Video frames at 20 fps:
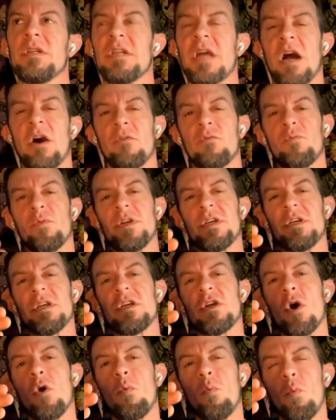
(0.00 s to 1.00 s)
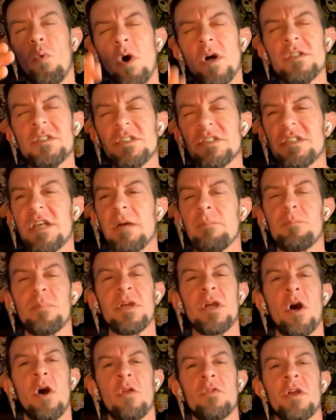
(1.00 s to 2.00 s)
Now, if we could go one step
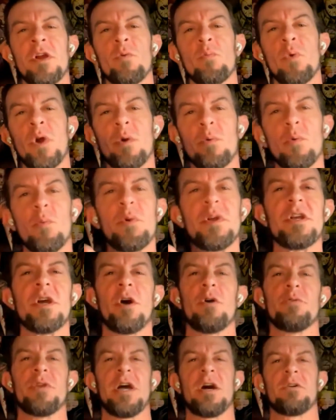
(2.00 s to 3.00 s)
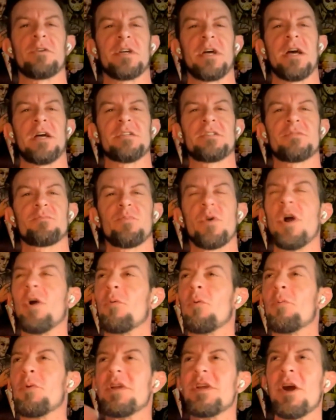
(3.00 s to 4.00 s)
beyond there, where will we go now, guys? Where
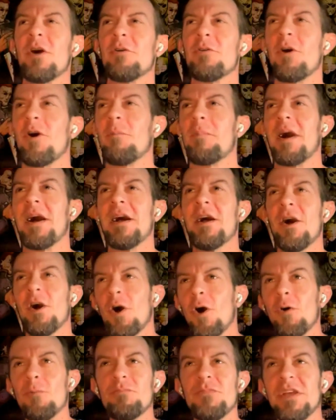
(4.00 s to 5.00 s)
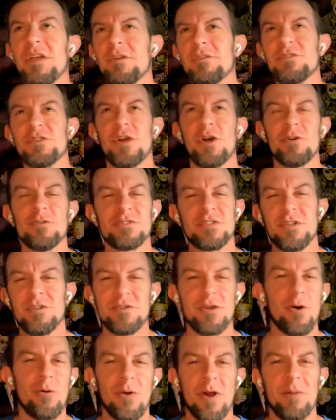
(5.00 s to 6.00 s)
will we go to all my home theater Joes that
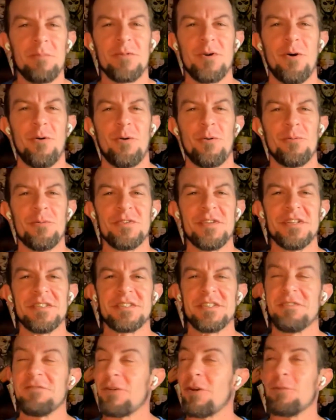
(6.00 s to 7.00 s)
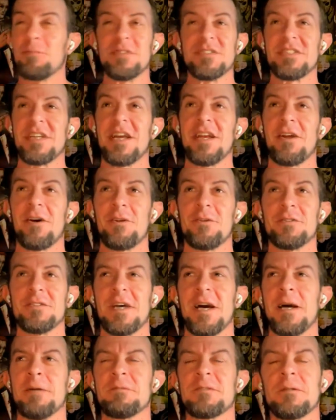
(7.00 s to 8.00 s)
know where I'm going with this? Have heard me say it a hundred
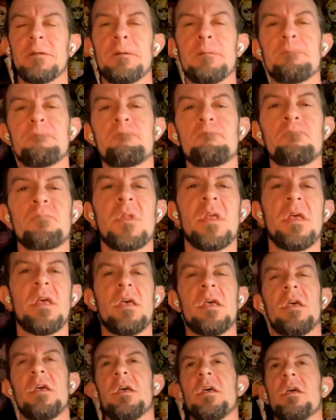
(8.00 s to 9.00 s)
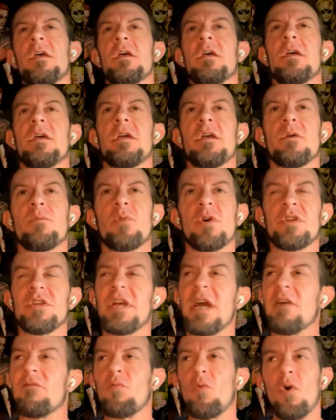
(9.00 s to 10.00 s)
times. Whether
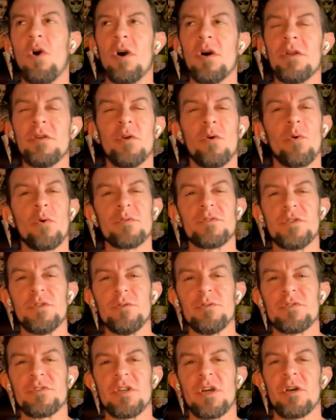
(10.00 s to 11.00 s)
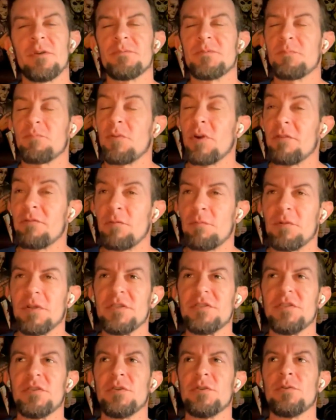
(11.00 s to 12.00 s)
you have one or two subs,
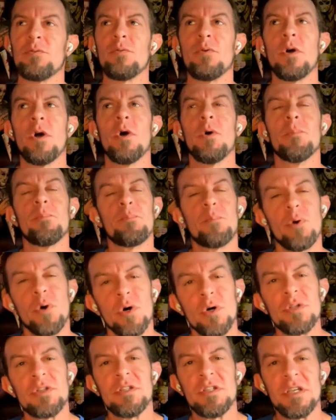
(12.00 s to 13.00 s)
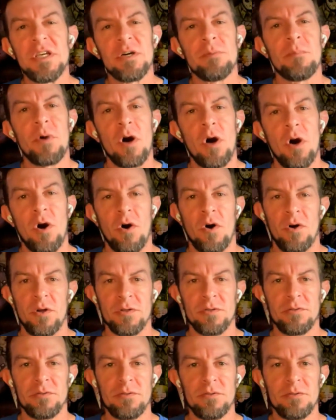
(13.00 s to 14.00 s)
preferably two, put them
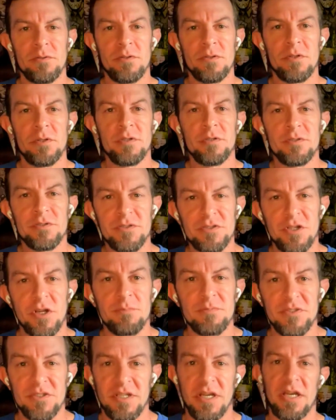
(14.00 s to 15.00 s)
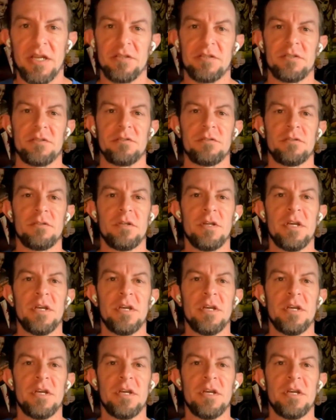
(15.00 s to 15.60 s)
on sub stands.